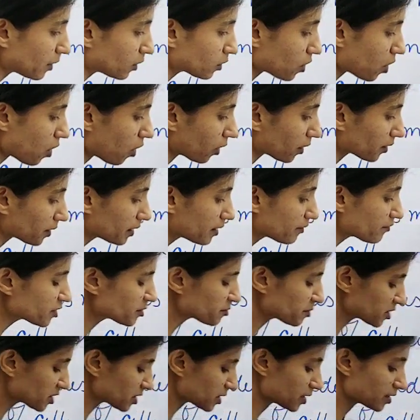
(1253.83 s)
bound organelle,
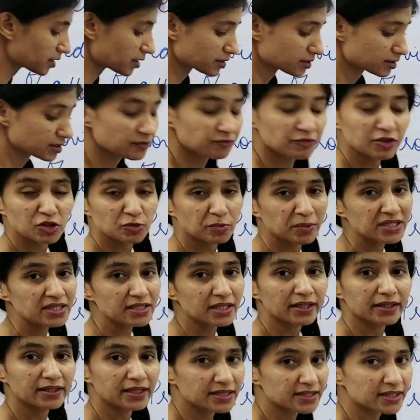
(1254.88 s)
which means
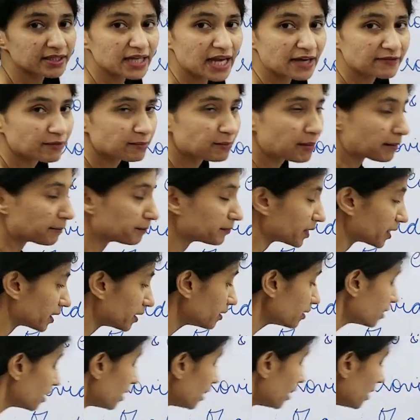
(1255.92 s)
it doesn't have a
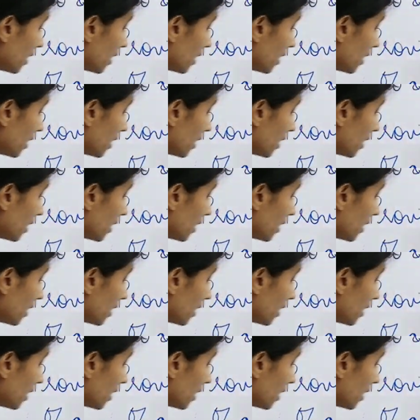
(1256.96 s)
membrane.